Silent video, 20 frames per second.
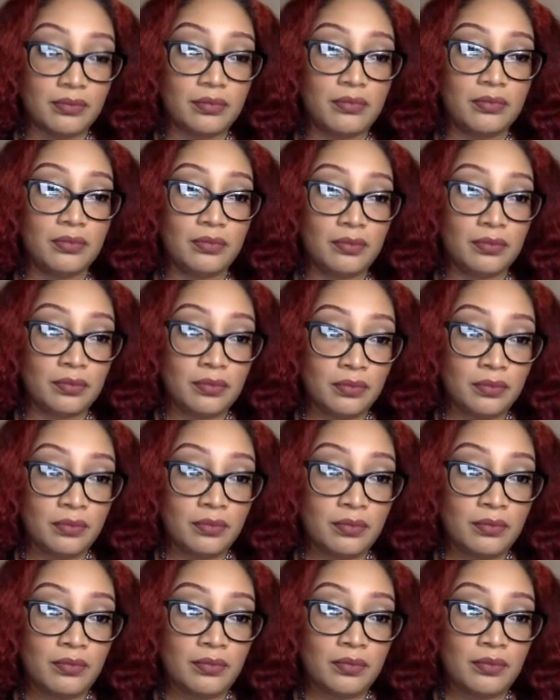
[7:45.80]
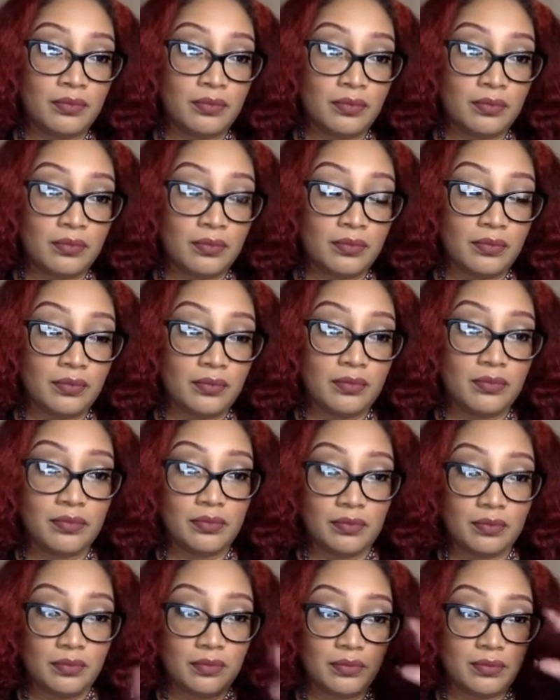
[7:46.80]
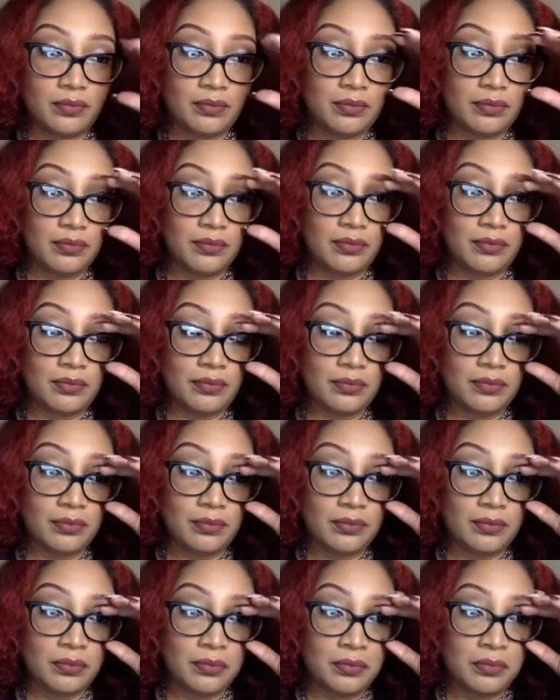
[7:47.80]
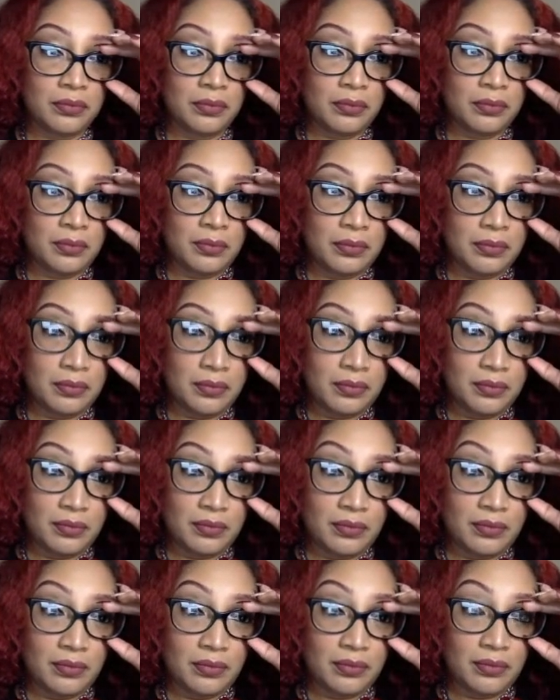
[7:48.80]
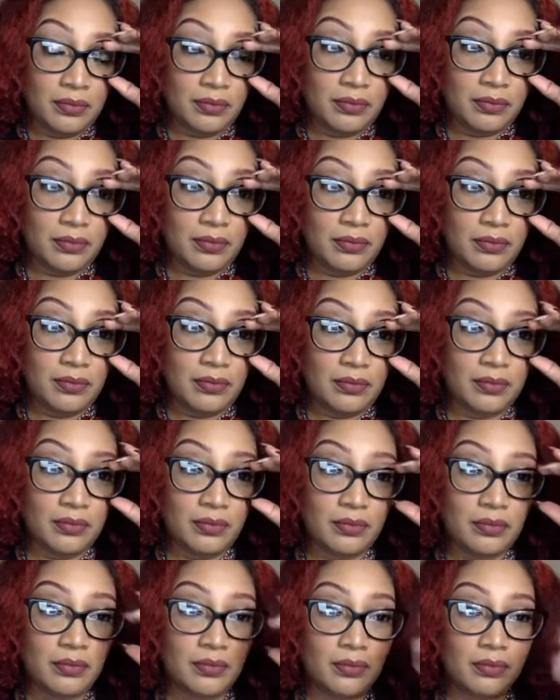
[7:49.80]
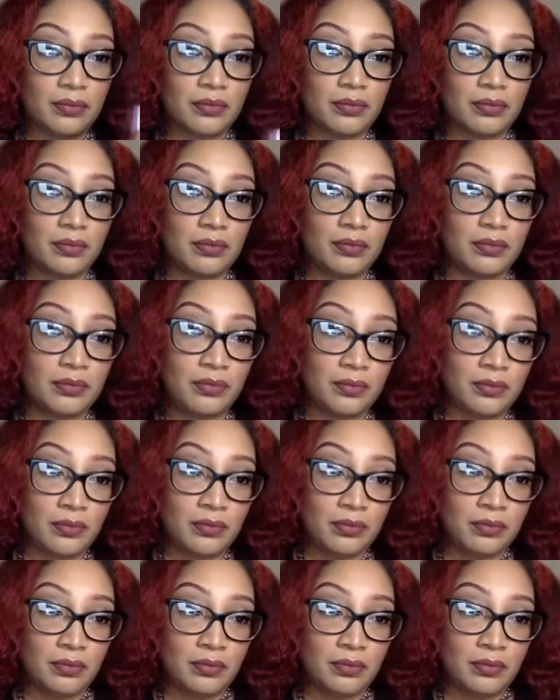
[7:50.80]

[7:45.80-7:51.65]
[no speech]